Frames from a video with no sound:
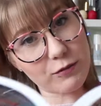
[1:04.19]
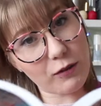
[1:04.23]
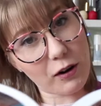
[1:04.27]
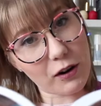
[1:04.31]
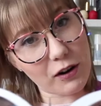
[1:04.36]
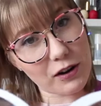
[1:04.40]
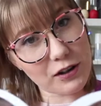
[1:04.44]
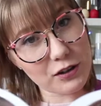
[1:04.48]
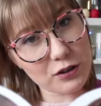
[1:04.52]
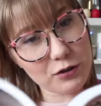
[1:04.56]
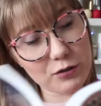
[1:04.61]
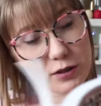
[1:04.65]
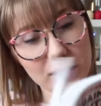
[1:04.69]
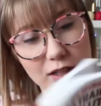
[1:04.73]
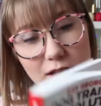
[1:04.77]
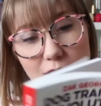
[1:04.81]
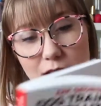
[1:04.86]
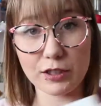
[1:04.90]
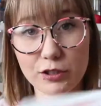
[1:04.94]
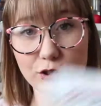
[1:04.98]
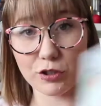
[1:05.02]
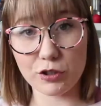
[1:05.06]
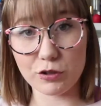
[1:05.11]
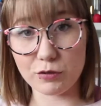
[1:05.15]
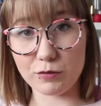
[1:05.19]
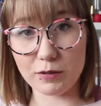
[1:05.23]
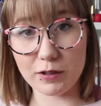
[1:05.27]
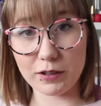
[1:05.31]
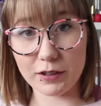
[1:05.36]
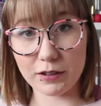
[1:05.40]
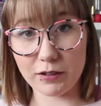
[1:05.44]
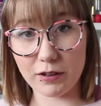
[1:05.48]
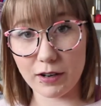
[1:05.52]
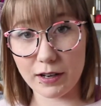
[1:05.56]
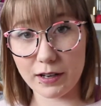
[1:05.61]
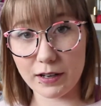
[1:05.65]
far into it. It's just
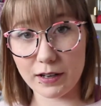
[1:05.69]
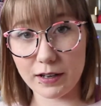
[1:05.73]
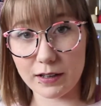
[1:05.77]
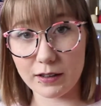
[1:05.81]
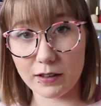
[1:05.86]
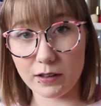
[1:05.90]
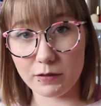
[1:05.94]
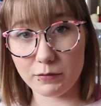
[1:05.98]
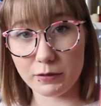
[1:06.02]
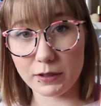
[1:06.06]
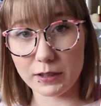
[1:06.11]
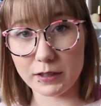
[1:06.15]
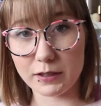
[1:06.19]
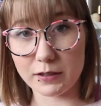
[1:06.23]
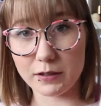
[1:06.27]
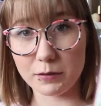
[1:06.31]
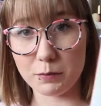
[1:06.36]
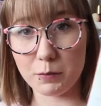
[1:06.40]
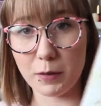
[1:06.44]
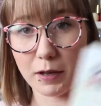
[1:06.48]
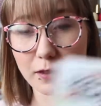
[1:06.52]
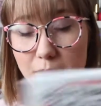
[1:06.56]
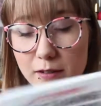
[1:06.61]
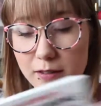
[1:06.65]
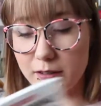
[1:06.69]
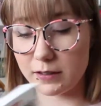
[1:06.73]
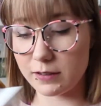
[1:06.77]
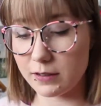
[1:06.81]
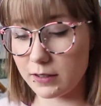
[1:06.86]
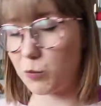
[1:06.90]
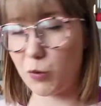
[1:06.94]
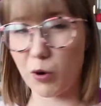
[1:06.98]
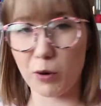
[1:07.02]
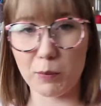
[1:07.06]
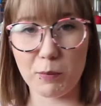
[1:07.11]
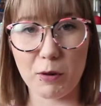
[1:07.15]
really great. I love his
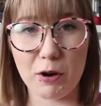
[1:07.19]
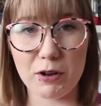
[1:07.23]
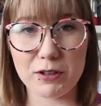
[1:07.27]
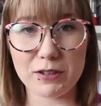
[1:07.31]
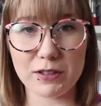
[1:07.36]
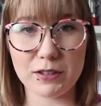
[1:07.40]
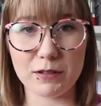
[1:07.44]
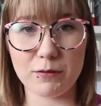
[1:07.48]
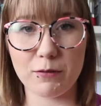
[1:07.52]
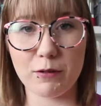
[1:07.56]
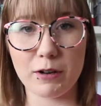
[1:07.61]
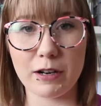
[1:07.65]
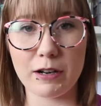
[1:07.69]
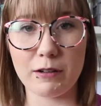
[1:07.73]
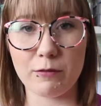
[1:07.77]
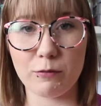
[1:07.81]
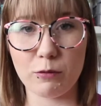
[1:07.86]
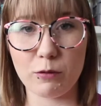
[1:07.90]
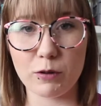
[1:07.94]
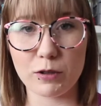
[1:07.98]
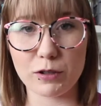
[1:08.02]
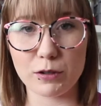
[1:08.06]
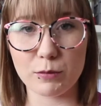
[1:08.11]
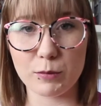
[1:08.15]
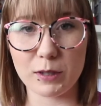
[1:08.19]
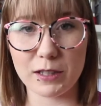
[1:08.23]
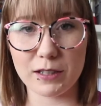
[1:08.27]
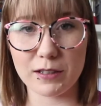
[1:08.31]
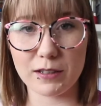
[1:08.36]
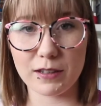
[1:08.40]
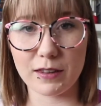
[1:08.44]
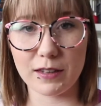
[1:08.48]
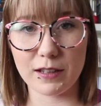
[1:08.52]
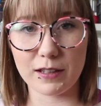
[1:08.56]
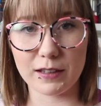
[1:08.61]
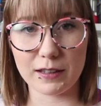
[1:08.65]
methods, more positive
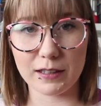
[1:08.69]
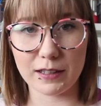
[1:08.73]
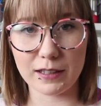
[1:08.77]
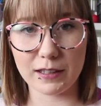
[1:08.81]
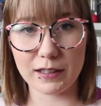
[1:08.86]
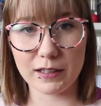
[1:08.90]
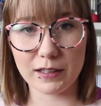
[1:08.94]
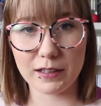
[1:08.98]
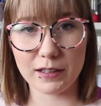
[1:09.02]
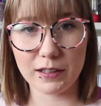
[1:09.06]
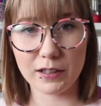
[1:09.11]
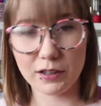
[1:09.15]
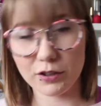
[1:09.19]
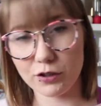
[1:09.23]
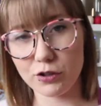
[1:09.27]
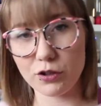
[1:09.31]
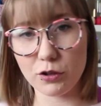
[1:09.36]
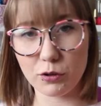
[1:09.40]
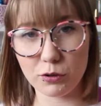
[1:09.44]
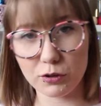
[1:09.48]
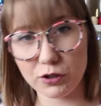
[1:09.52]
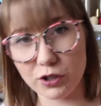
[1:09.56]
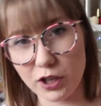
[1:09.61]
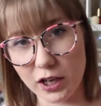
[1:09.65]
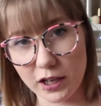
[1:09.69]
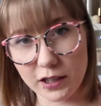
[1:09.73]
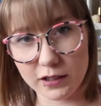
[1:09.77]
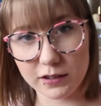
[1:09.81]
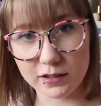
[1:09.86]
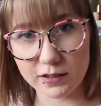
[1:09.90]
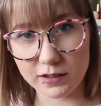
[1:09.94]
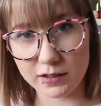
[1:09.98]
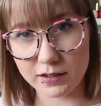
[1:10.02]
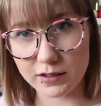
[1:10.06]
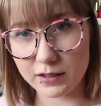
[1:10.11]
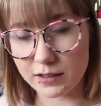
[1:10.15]
reinforcement than like choke
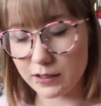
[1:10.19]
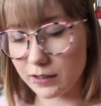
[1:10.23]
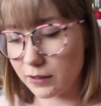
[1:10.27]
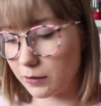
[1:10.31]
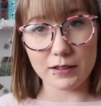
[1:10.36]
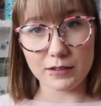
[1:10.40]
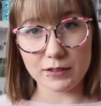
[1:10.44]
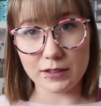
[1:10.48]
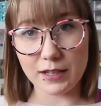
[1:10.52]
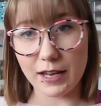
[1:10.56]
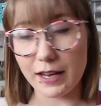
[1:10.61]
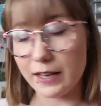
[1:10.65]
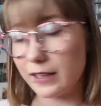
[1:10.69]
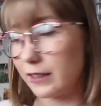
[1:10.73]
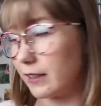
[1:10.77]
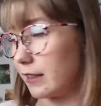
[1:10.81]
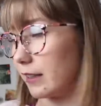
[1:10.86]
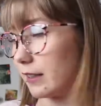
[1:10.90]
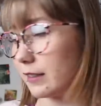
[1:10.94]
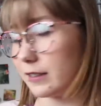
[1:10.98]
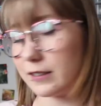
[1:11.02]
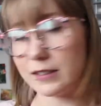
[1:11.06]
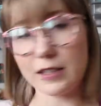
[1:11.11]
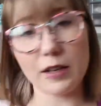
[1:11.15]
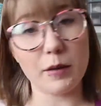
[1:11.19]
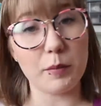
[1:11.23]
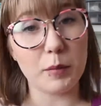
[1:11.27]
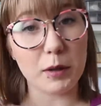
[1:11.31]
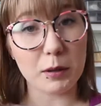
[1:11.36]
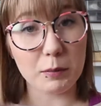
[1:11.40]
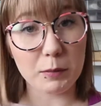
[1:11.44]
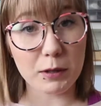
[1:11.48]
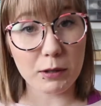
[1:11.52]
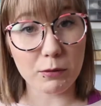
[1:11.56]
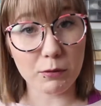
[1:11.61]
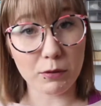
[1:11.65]
chains and stuff. There's that, and it's
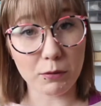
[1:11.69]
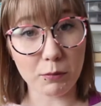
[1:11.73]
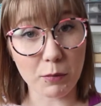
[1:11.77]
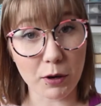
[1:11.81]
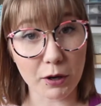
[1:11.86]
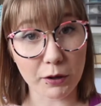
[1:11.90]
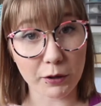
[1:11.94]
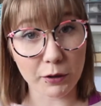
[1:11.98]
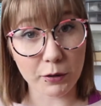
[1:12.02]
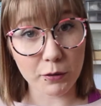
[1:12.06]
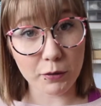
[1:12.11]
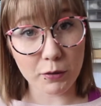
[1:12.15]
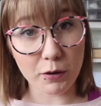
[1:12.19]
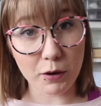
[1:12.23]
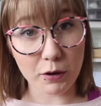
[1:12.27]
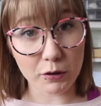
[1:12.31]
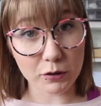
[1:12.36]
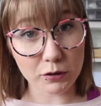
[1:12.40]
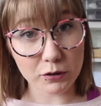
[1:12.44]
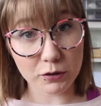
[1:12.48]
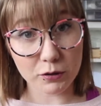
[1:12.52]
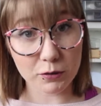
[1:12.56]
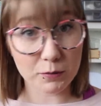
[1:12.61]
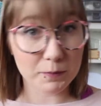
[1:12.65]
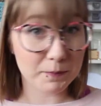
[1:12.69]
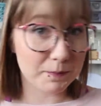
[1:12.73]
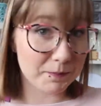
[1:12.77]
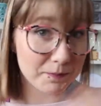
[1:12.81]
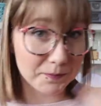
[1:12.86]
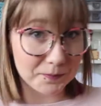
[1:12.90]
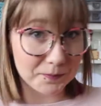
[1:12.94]
helping me with Marco also.